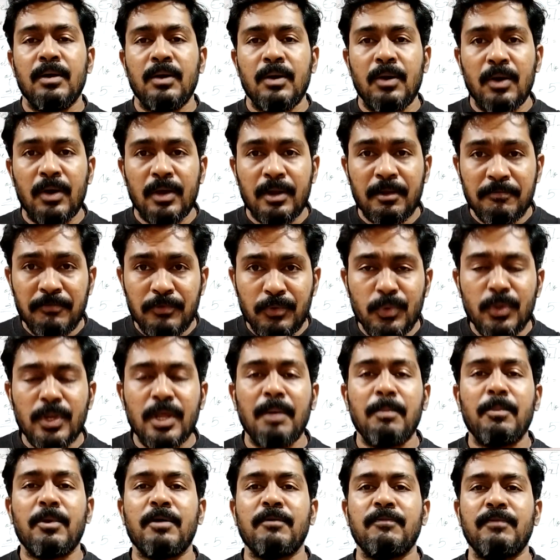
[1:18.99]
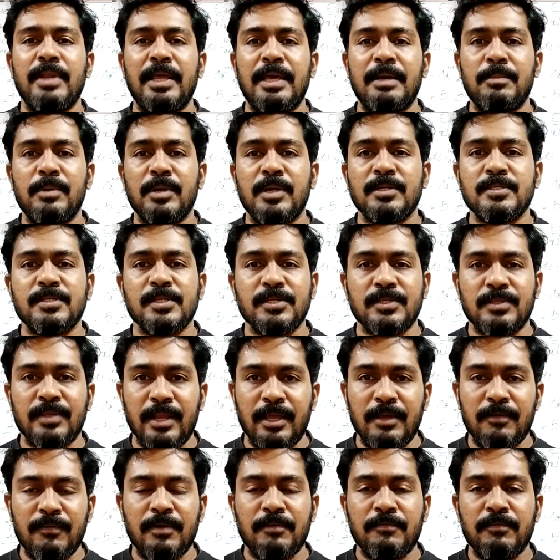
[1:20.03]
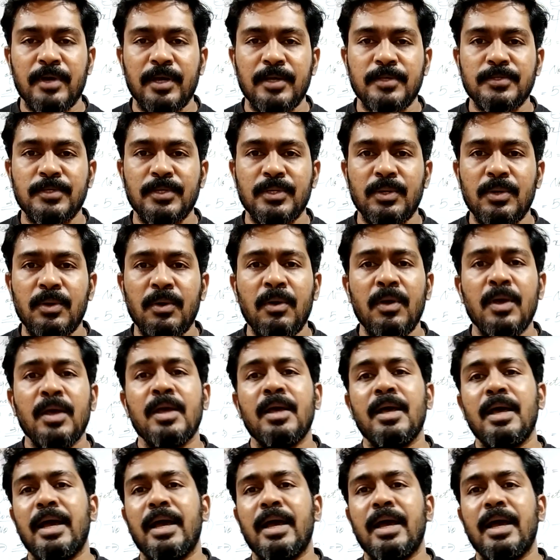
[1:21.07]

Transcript: or a few number of laborers is 3150